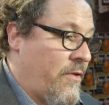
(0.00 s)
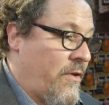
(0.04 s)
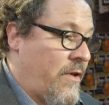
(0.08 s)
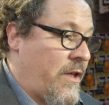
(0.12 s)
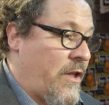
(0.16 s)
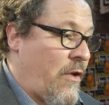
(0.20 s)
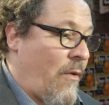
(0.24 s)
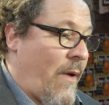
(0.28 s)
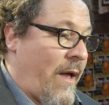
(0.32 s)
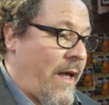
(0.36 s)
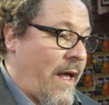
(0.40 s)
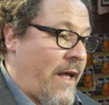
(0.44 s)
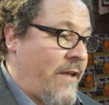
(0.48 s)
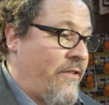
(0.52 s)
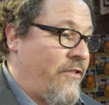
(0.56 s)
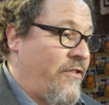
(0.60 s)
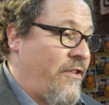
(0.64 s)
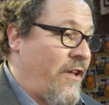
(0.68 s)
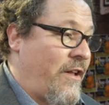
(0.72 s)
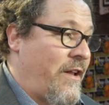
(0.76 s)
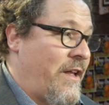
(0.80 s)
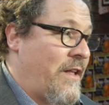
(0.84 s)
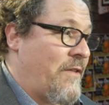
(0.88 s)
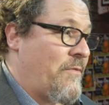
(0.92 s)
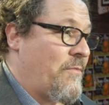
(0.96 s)
You know, I
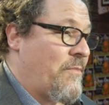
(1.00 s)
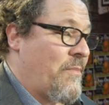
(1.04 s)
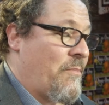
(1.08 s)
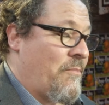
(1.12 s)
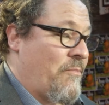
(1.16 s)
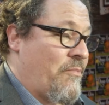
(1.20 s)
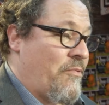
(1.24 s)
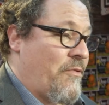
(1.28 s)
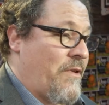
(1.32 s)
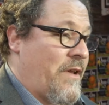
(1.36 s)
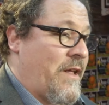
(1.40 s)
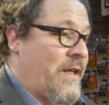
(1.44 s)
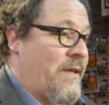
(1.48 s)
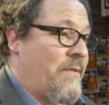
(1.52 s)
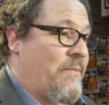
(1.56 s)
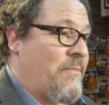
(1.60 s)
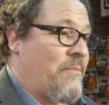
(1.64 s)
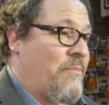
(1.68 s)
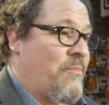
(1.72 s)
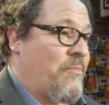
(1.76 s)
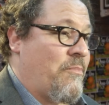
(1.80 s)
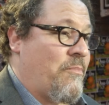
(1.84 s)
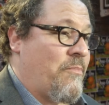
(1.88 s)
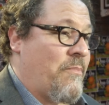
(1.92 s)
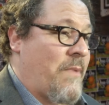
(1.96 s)
studied pretty
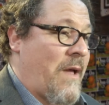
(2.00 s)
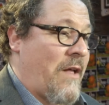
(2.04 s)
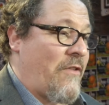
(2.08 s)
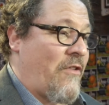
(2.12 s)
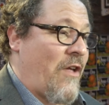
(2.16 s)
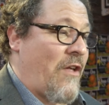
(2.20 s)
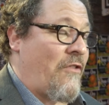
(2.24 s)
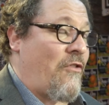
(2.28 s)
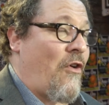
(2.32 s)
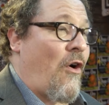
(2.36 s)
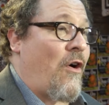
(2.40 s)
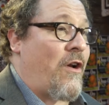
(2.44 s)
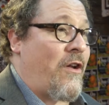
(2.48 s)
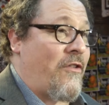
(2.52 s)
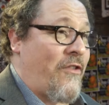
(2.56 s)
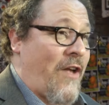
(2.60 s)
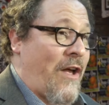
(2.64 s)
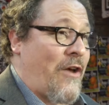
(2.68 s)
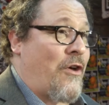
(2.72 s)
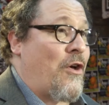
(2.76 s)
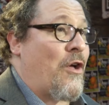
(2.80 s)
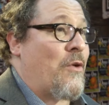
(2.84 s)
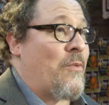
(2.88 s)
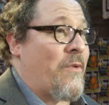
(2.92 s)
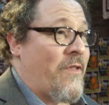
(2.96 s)
as hard as
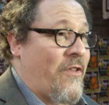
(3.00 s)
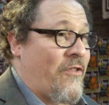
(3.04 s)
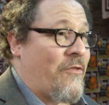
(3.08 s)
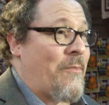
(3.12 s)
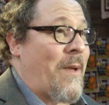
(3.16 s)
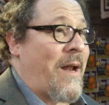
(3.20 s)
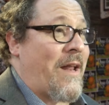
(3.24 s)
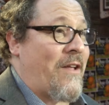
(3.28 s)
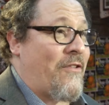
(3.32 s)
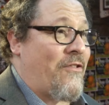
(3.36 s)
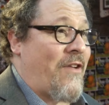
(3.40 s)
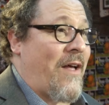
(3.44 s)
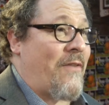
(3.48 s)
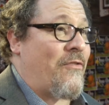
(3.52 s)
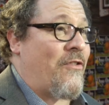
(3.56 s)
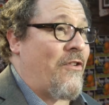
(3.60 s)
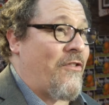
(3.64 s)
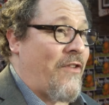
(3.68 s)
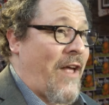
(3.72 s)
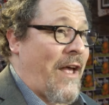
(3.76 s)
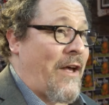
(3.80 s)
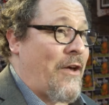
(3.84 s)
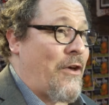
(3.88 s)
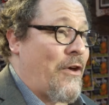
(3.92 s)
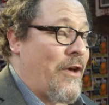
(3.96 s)
I could with as many chefs
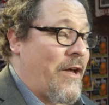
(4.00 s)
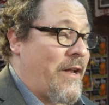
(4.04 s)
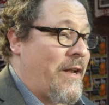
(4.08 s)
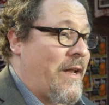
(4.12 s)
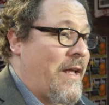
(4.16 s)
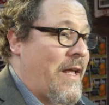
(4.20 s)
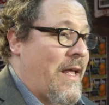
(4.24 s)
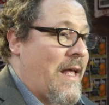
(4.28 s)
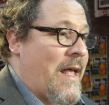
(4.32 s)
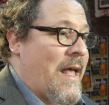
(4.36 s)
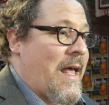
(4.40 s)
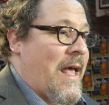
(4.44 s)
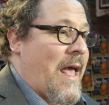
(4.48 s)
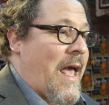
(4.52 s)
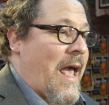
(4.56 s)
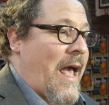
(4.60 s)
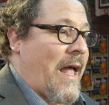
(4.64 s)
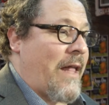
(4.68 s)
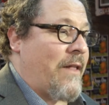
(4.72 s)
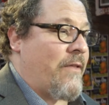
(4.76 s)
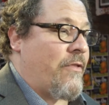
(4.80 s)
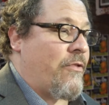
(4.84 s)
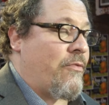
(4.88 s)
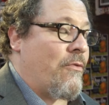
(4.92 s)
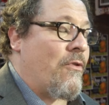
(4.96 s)
as I could.
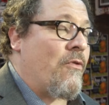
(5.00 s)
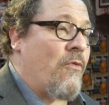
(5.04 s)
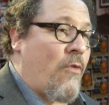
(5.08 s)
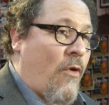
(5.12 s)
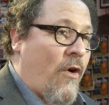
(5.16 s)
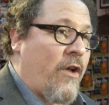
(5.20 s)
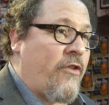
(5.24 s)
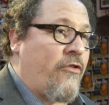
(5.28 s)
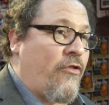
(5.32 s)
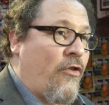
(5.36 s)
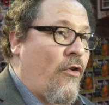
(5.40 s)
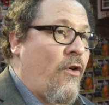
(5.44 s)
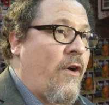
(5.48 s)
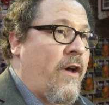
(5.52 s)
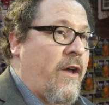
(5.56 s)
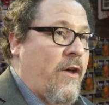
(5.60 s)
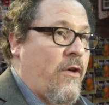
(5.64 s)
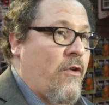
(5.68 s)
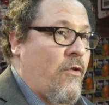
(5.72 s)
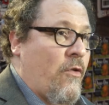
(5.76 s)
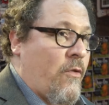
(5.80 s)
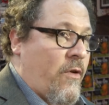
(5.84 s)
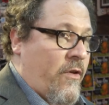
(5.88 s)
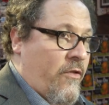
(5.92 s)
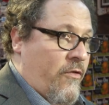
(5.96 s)
And through Roy Choi,
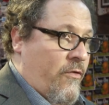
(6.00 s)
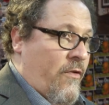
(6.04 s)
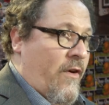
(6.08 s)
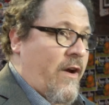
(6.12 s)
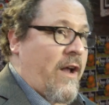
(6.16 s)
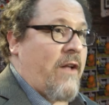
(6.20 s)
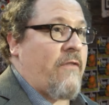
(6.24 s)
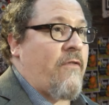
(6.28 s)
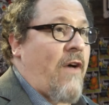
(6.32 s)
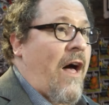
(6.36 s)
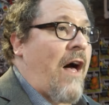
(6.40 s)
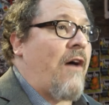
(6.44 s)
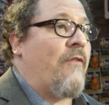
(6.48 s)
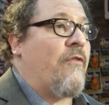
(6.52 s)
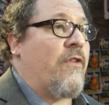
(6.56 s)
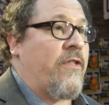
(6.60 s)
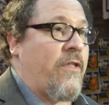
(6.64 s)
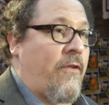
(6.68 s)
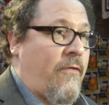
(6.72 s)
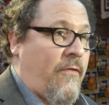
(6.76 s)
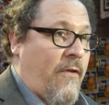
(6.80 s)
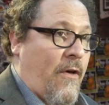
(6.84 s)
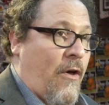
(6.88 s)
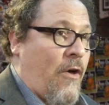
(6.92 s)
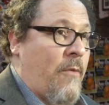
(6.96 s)
who was very involved with
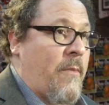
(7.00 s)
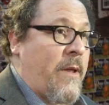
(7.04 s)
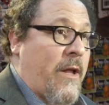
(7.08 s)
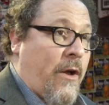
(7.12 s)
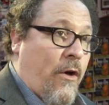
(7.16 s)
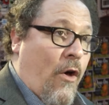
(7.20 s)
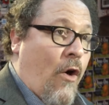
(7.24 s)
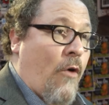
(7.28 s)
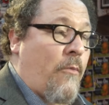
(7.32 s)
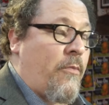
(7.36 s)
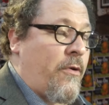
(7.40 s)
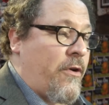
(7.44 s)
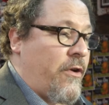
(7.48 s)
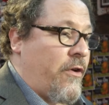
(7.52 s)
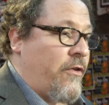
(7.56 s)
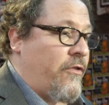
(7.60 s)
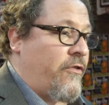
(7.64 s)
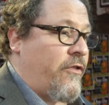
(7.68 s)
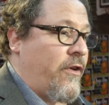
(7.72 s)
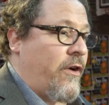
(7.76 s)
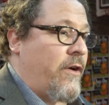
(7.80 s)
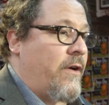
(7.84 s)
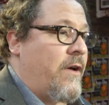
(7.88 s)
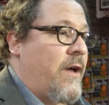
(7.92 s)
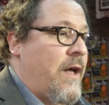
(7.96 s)
the film and a
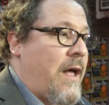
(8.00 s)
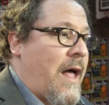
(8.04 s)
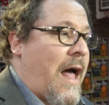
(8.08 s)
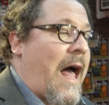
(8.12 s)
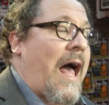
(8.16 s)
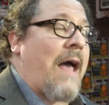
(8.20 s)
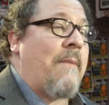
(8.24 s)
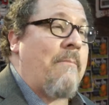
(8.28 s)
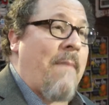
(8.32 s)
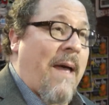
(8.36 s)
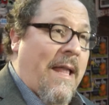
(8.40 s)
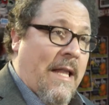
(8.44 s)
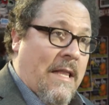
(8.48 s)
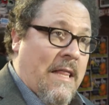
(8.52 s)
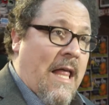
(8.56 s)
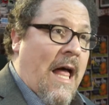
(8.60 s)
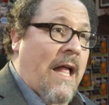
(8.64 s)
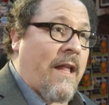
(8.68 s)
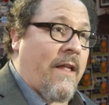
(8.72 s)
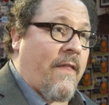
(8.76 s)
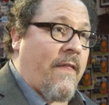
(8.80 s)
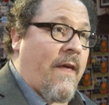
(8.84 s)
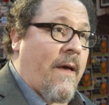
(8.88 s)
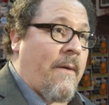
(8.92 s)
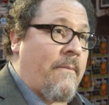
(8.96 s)
co-producer, I met a
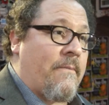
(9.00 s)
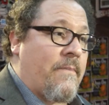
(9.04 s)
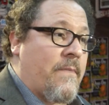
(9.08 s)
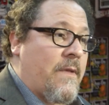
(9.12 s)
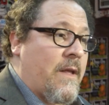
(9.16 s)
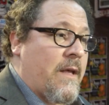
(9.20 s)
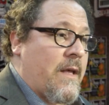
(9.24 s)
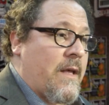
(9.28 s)
lot of them.